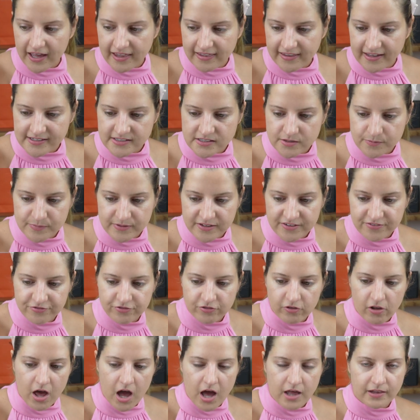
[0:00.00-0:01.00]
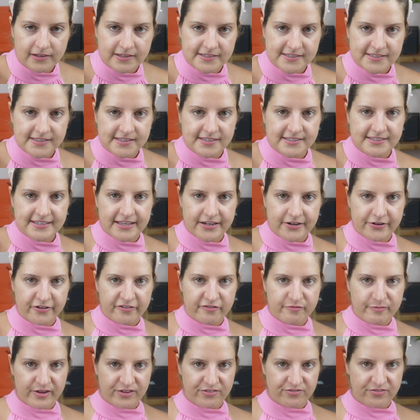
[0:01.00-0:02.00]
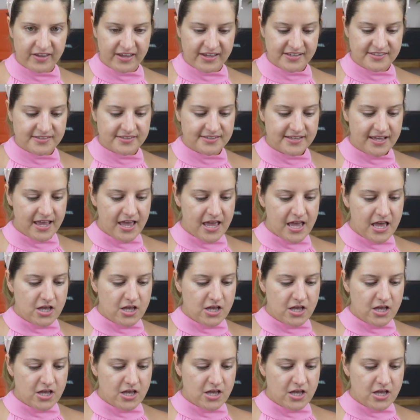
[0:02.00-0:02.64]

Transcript: I like to be flawless in the center of my face.